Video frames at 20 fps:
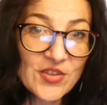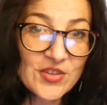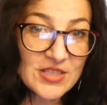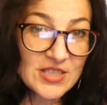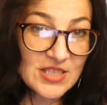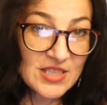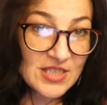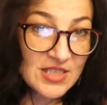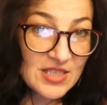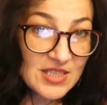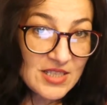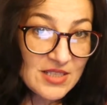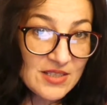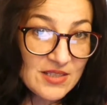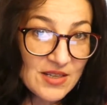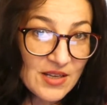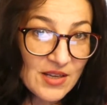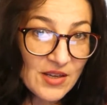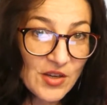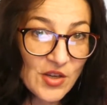need
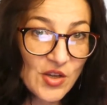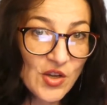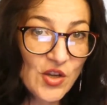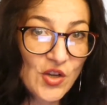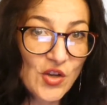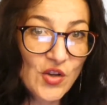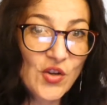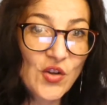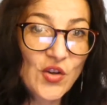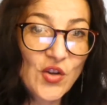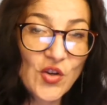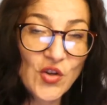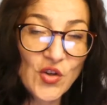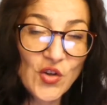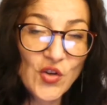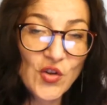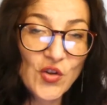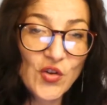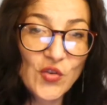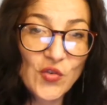
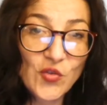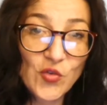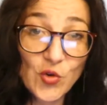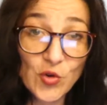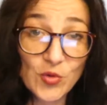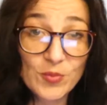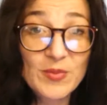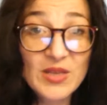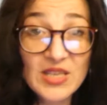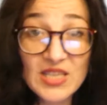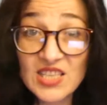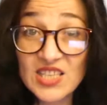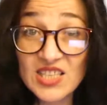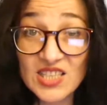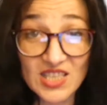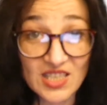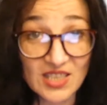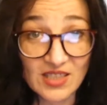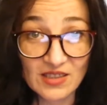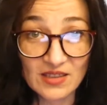for
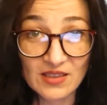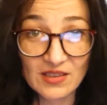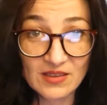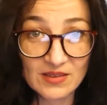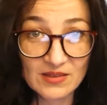meaning,